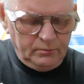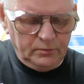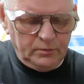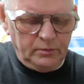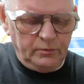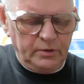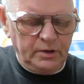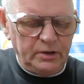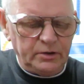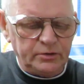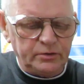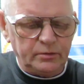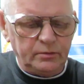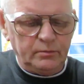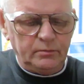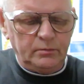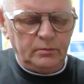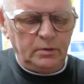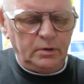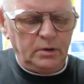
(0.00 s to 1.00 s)
There's
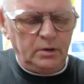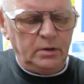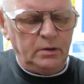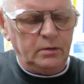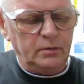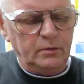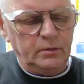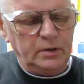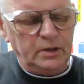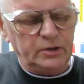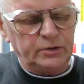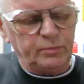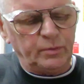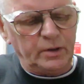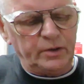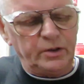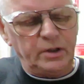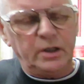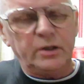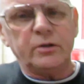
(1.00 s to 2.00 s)

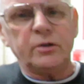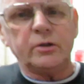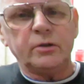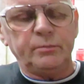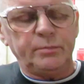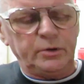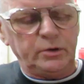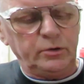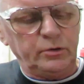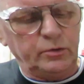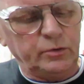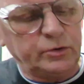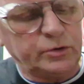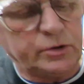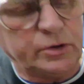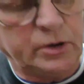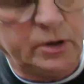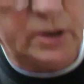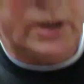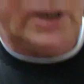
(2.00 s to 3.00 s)
one there that could be used.